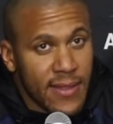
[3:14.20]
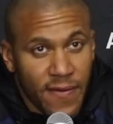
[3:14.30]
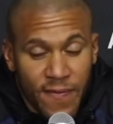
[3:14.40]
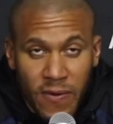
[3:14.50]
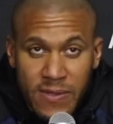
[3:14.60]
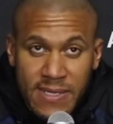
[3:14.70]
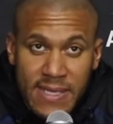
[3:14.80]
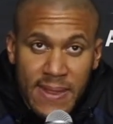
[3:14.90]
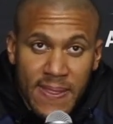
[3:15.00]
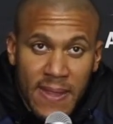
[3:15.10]
the first
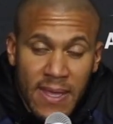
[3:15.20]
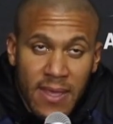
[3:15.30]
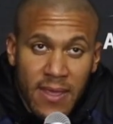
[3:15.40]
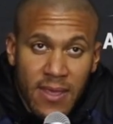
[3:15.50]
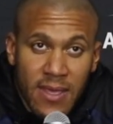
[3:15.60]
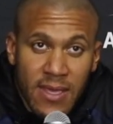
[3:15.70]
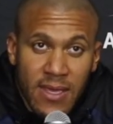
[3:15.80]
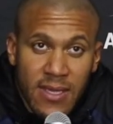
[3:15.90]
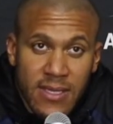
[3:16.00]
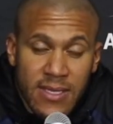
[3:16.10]
thing
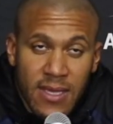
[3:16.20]
is,